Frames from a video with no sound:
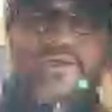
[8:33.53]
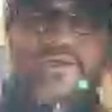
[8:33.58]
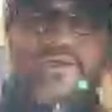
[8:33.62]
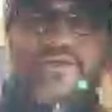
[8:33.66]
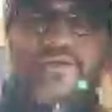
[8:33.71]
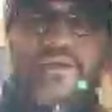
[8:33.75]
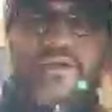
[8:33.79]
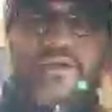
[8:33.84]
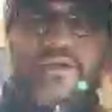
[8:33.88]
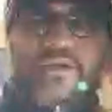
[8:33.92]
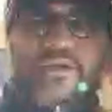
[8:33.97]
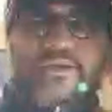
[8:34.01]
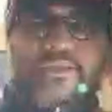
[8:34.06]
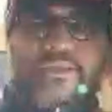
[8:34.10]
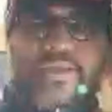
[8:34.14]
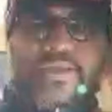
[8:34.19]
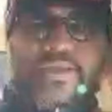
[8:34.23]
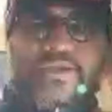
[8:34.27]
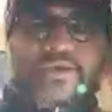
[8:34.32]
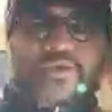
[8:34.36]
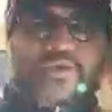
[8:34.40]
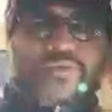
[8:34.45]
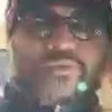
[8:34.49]
and that of
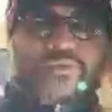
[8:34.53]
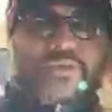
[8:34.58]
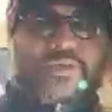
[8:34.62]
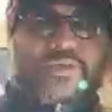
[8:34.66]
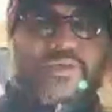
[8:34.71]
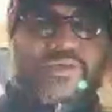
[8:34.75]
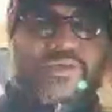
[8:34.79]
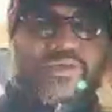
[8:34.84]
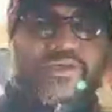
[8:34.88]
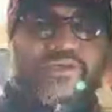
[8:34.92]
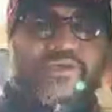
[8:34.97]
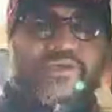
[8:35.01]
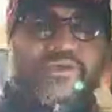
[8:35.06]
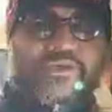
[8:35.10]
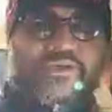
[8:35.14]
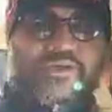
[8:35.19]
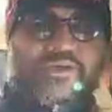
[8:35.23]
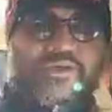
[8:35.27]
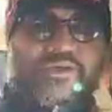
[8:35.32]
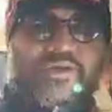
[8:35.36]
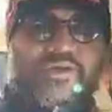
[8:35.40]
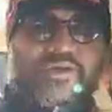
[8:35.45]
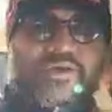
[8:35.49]
the later
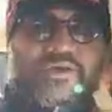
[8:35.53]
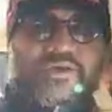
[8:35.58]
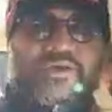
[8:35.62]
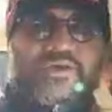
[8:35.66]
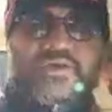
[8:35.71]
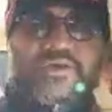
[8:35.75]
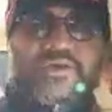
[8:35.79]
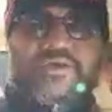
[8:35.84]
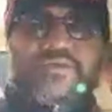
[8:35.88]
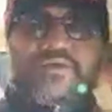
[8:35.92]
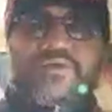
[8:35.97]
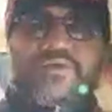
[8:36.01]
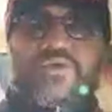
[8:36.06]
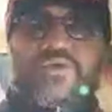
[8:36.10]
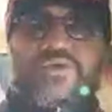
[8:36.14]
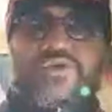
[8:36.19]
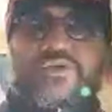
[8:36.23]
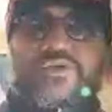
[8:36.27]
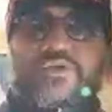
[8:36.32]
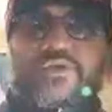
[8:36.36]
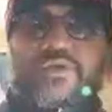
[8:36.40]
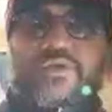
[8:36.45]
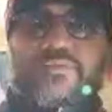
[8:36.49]
revolutionary
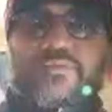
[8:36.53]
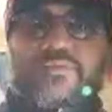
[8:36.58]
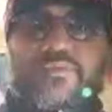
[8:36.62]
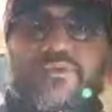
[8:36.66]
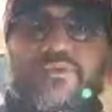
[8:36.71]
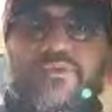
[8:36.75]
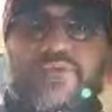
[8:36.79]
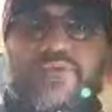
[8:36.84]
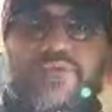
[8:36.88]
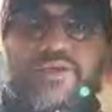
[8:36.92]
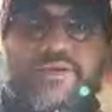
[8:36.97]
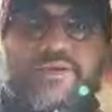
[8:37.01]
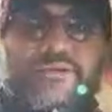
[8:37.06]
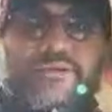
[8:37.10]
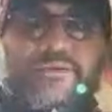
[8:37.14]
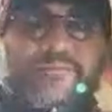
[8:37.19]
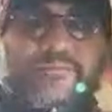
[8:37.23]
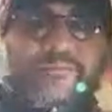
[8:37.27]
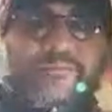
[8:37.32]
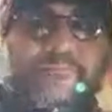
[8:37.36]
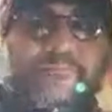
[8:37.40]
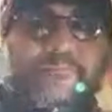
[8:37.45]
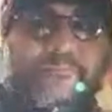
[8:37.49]
period.
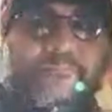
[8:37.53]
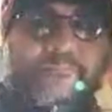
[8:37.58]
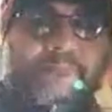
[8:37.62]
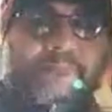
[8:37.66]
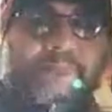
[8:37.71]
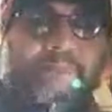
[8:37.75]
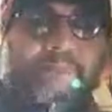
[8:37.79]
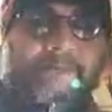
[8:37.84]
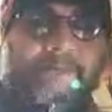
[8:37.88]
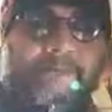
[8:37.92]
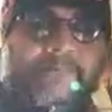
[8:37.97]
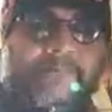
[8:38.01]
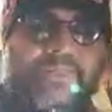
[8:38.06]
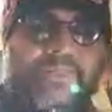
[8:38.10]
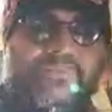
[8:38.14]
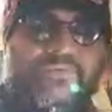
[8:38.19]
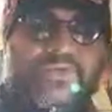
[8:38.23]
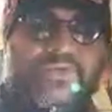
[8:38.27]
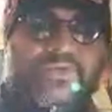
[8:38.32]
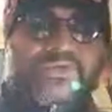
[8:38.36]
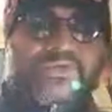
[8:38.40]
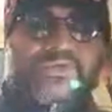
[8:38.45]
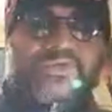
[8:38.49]
Wordsworth's
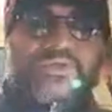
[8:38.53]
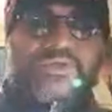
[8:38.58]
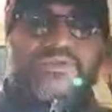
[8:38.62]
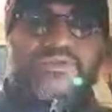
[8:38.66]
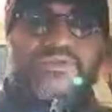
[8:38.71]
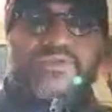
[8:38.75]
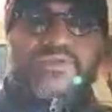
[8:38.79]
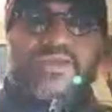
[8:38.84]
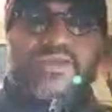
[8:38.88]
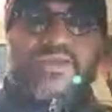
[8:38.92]
life.